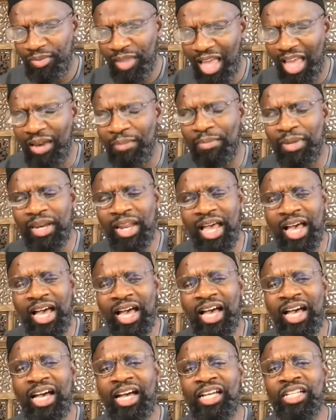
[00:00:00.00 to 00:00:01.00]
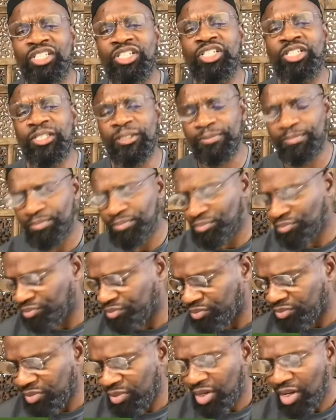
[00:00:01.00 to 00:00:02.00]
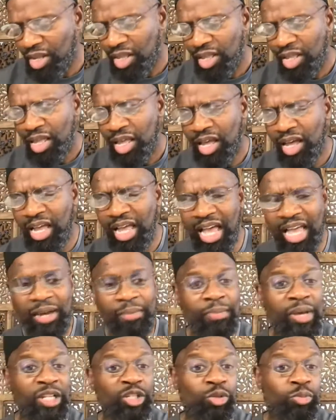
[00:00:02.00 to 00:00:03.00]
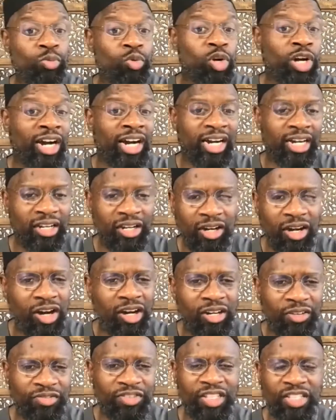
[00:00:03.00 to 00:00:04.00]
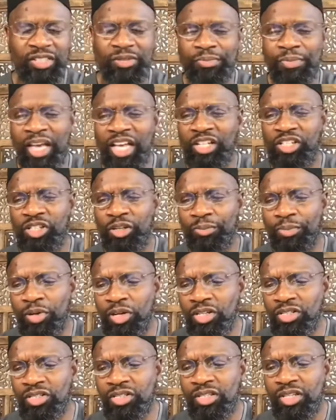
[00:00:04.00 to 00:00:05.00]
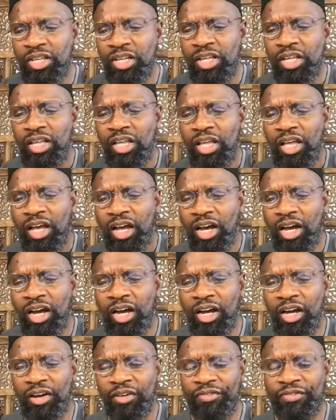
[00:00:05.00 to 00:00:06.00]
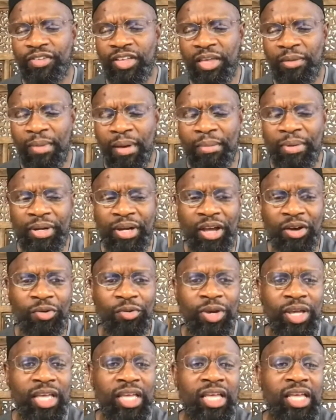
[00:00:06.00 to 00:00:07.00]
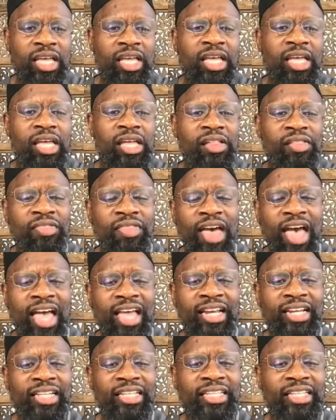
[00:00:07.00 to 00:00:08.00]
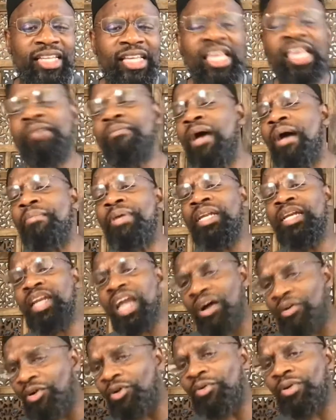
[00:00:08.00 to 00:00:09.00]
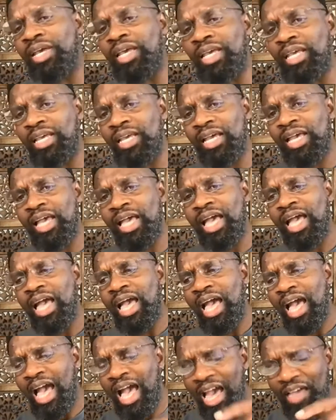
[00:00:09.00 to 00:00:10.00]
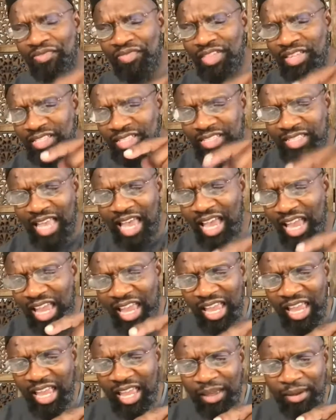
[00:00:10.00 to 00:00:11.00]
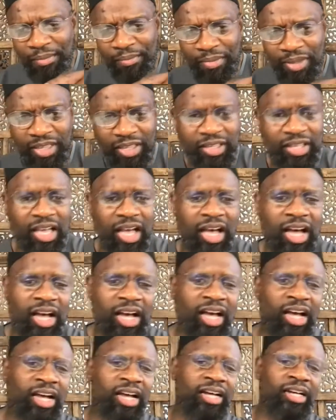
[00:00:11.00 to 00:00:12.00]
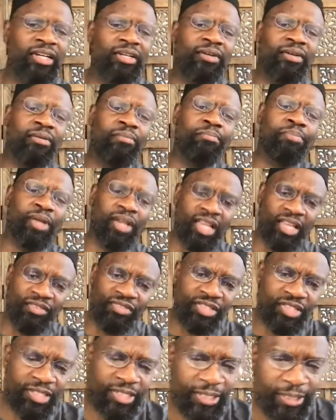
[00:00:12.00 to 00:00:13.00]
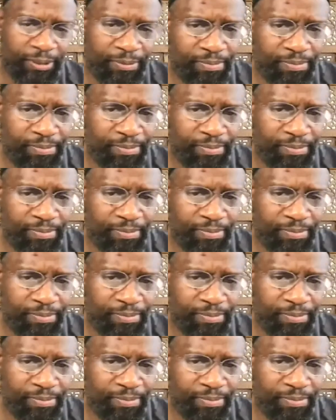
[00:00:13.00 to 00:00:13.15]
Al-Minhaj, Al-Majmu', all of these major books of Imam An-Nawawi, that Imam An-Nawawi had the same beliefs